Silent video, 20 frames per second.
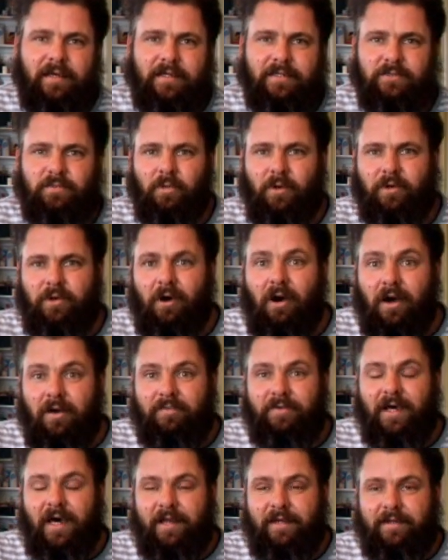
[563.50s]
that's what
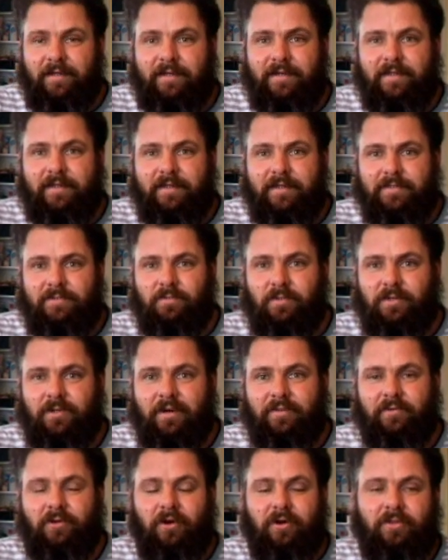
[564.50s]
I've done, that's what
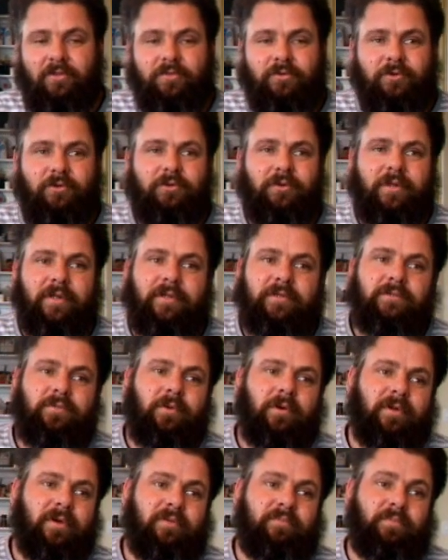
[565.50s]
I've gone through, and it's
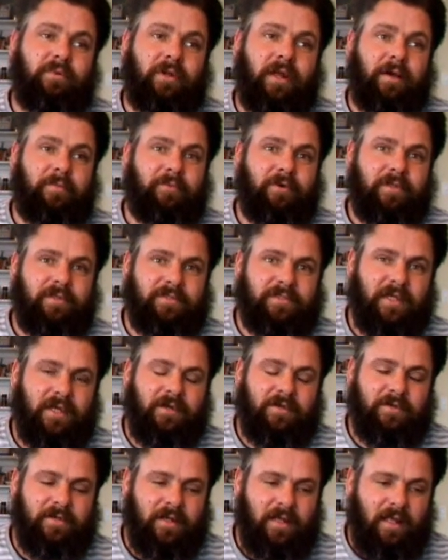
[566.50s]
what I've put up with.
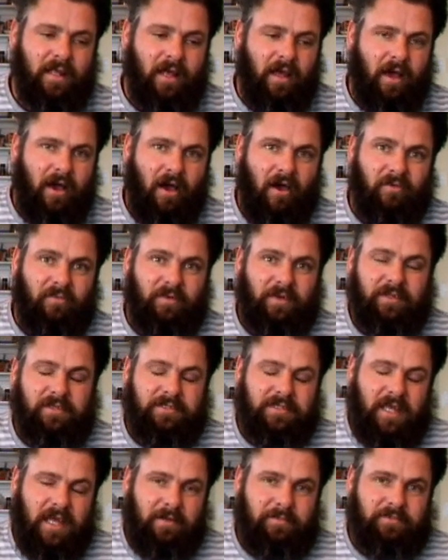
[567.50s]
So hopefully
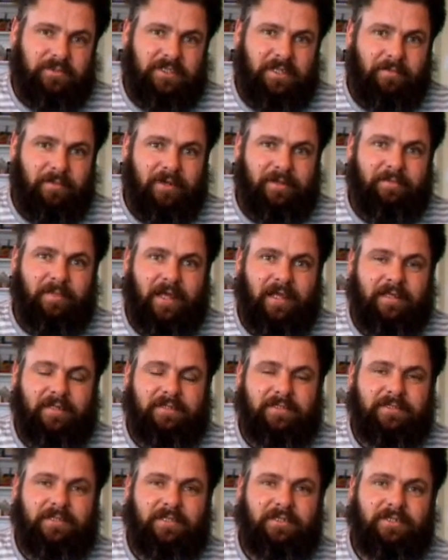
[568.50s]
this helps someone make a
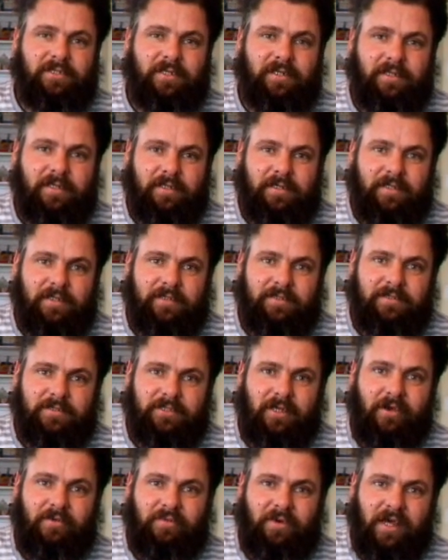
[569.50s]
decision.
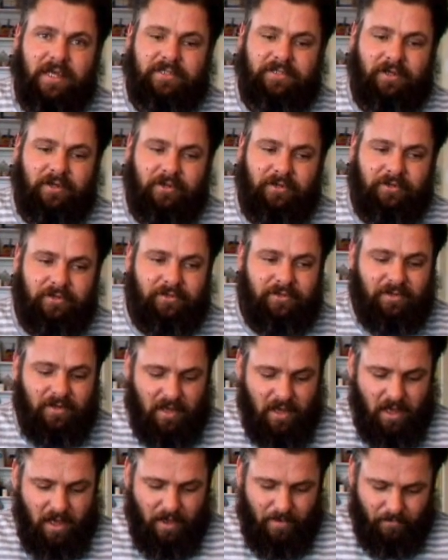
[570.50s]
So far so good.
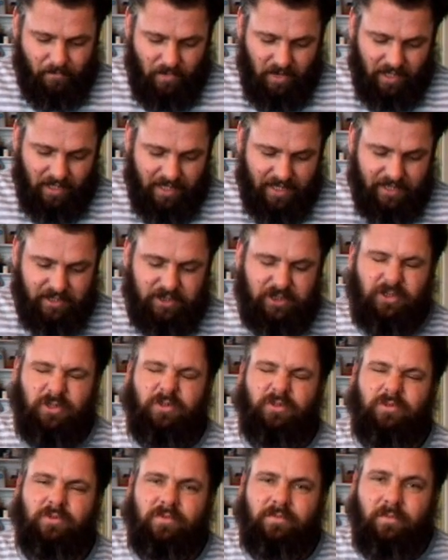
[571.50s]
My left
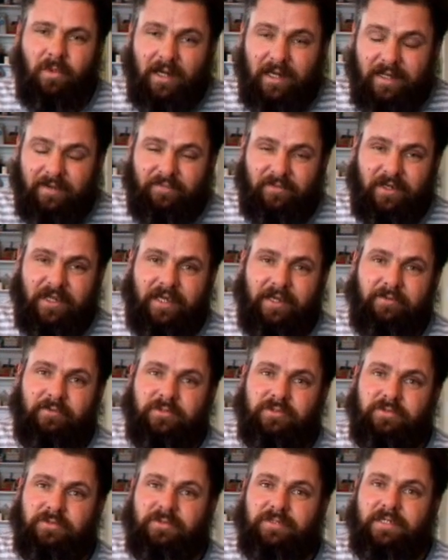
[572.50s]
leg,
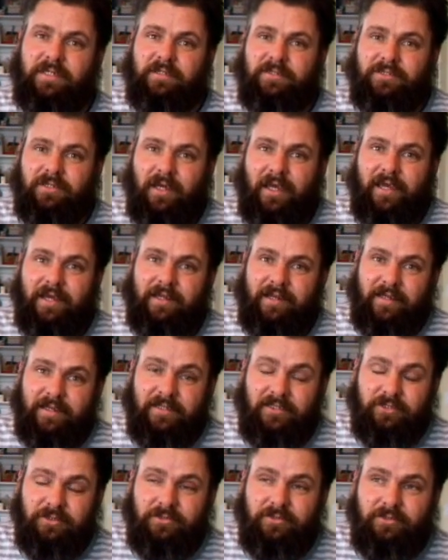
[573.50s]
which was a
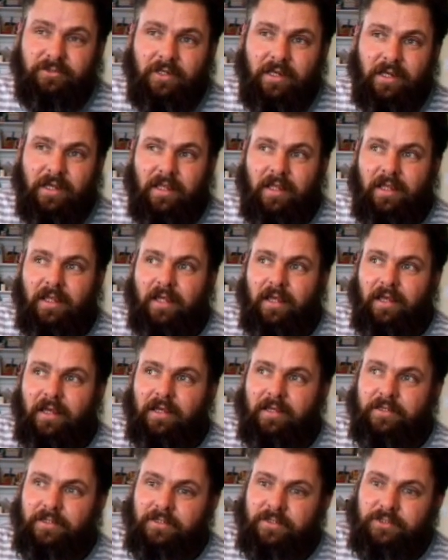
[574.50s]
sciatic issue,
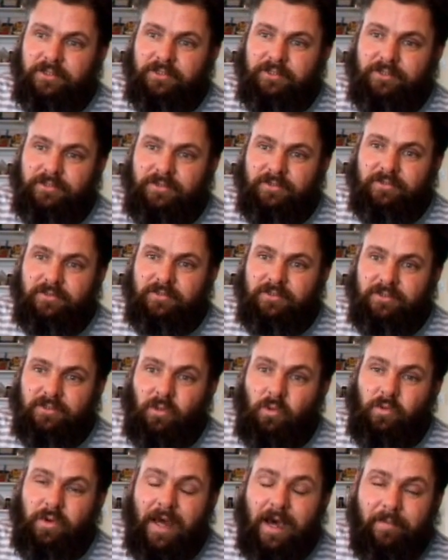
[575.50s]
is
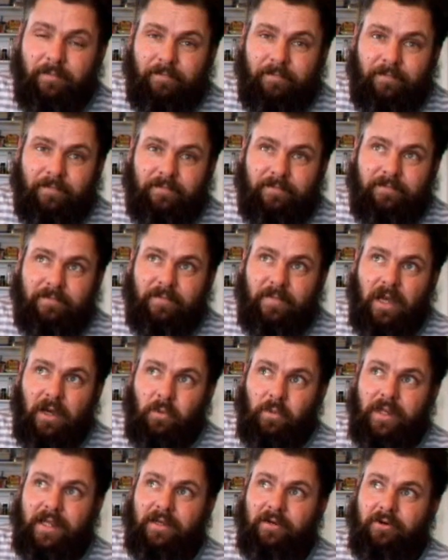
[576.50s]
still numb
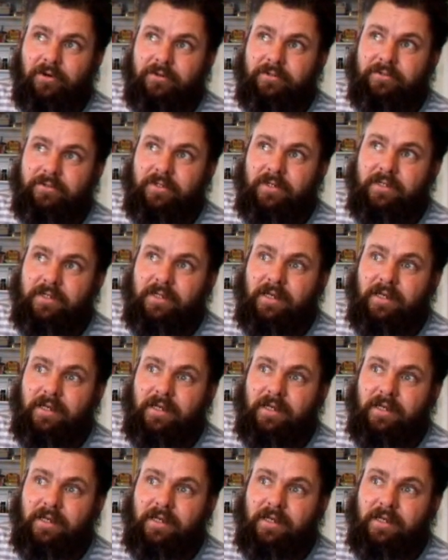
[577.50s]
a week on,